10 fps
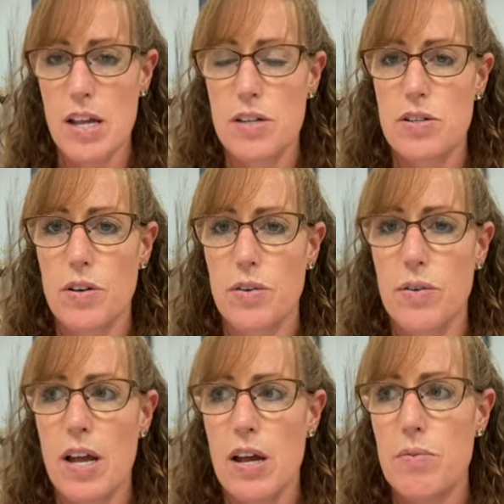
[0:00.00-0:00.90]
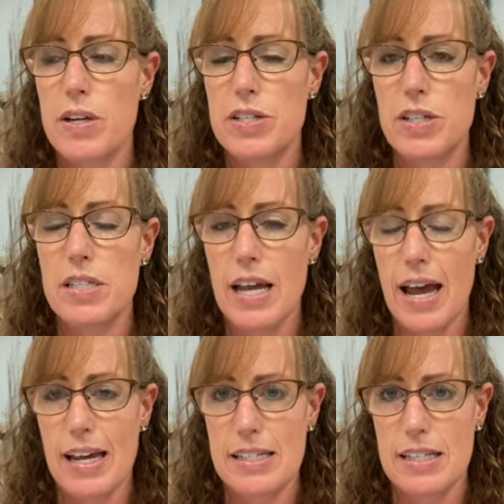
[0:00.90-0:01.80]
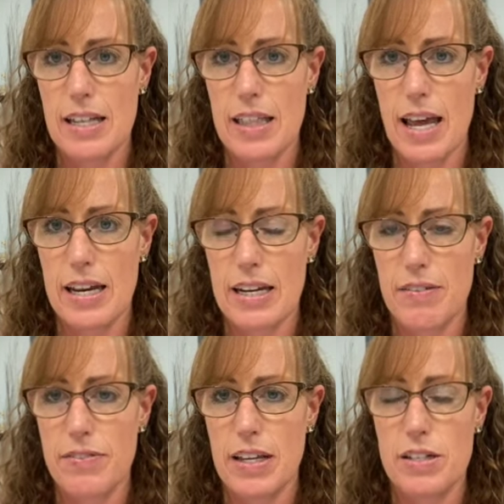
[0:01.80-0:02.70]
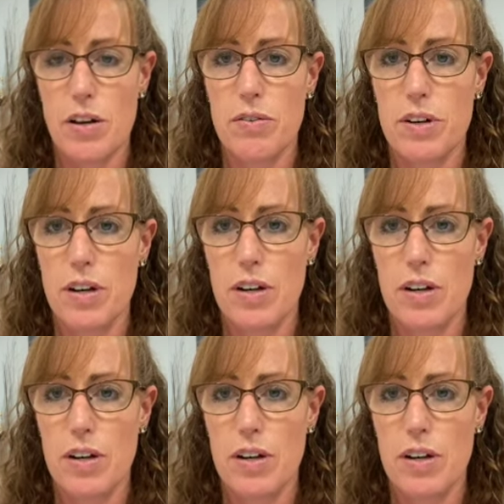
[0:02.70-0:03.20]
So we just ask that if they don't,